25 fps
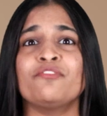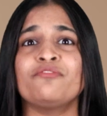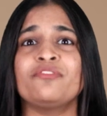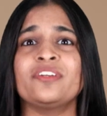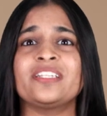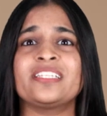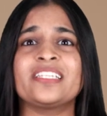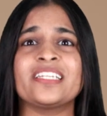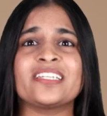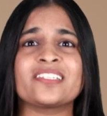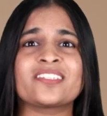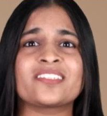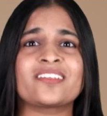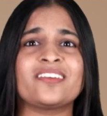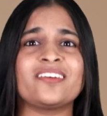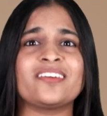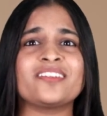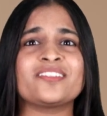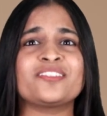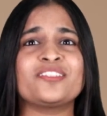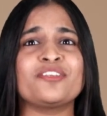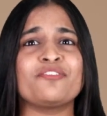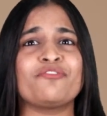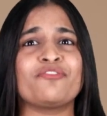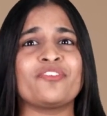we
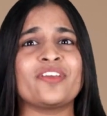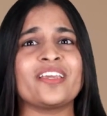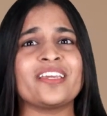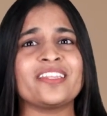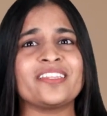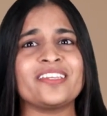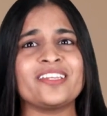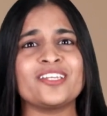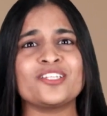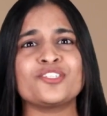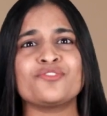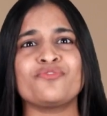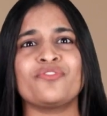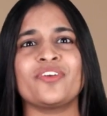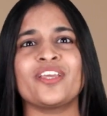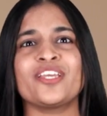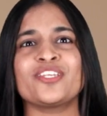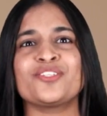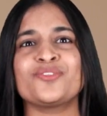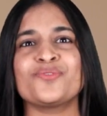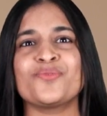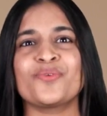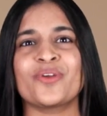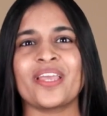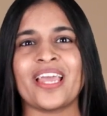discussed the various
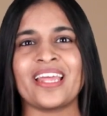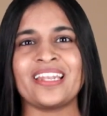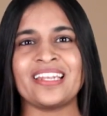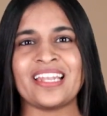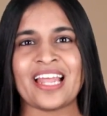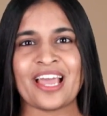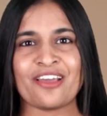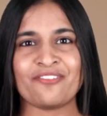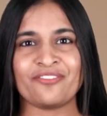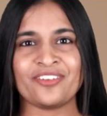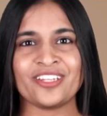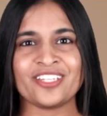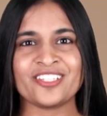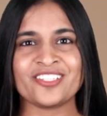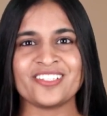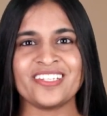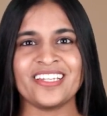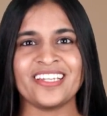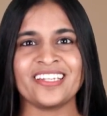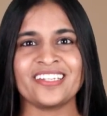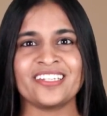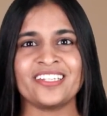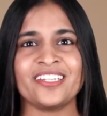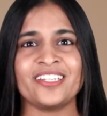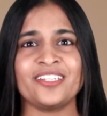ways you can leverage
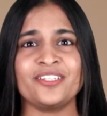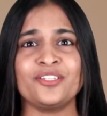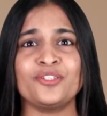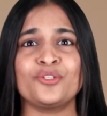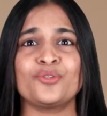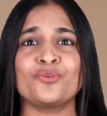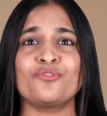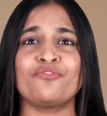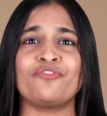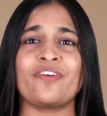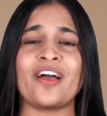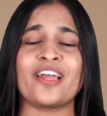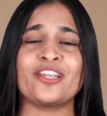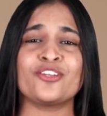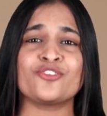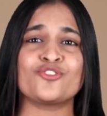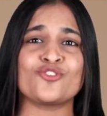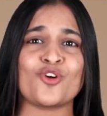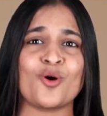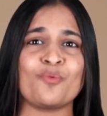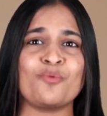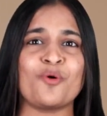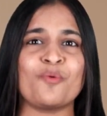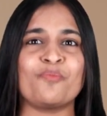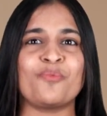LinkedIn to find
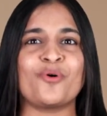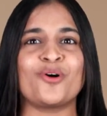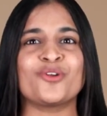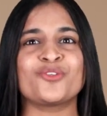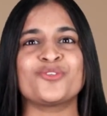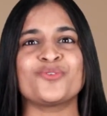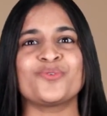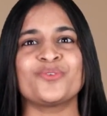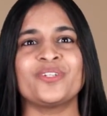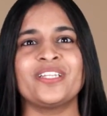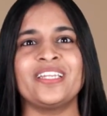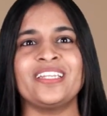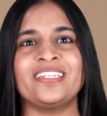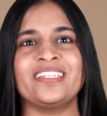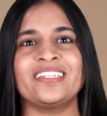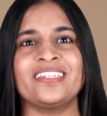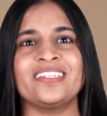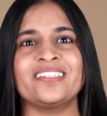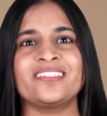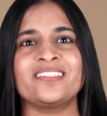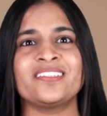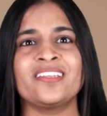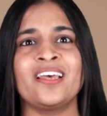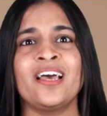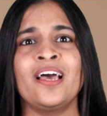job
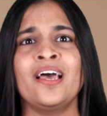opportunities,